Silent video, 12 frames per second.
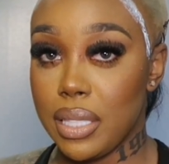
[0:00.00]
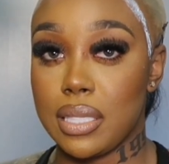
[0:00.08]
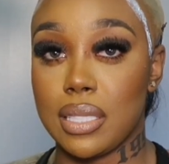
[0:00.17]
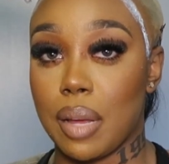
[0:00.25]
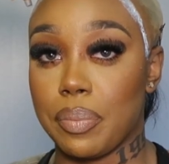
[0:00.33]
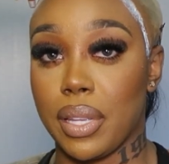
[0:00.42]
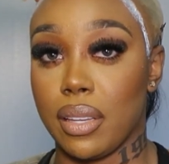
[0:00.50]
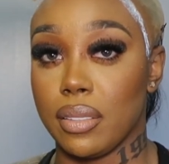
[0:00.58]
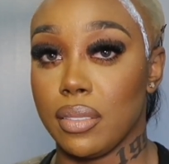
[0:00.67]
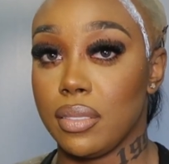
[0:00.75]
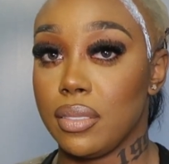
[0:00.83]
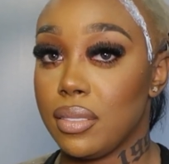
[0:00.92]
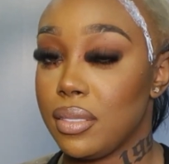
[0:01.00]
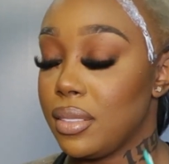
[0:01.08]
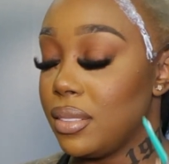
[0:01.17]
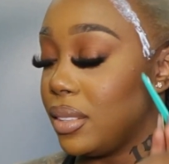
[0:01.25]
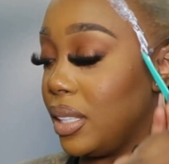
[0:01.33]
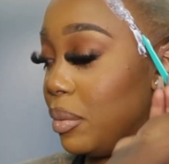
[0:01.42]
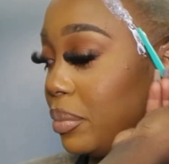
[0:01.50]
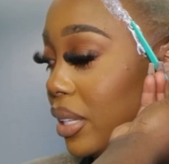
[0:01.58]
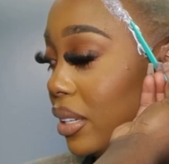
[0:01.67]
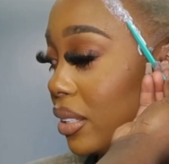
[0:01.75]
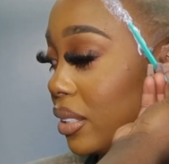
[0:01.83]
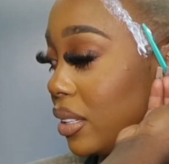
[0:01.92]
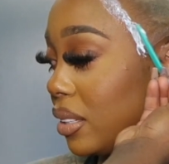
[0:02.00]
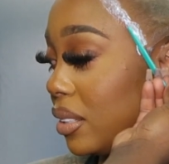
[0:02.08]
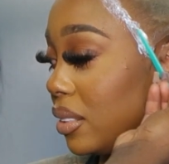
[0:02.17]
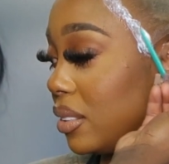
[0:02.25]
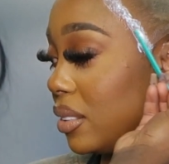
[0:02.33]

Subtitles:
Please stop that immediately.